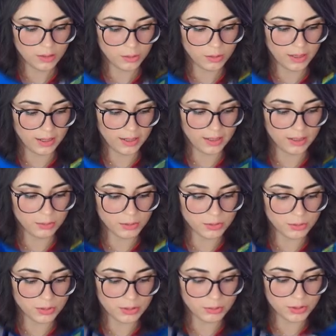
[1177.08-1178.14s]
Okay,
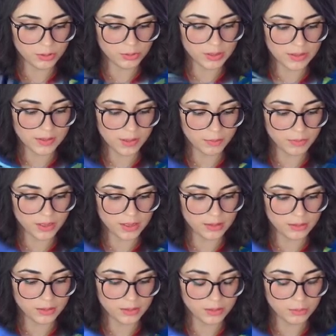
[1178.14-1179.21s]
we're doing we're doing
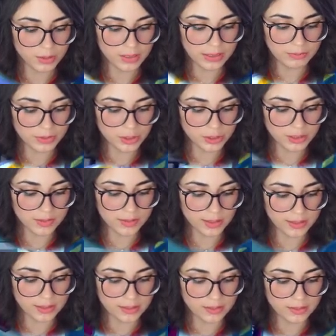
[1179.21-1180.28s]
something. We have 30
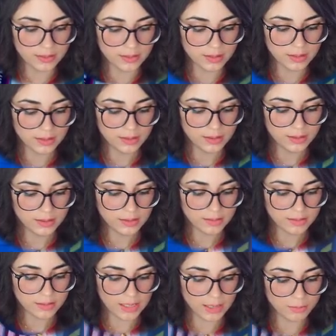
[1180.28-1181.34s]
seconds.
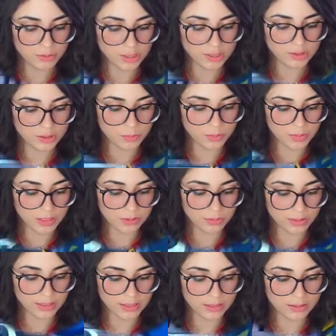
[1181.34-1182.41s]
Game-changing
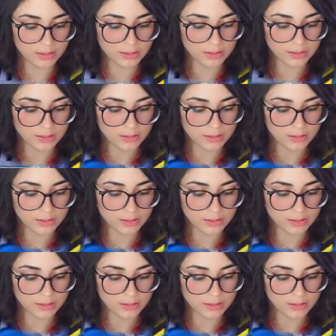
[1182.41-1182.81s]
plays right now.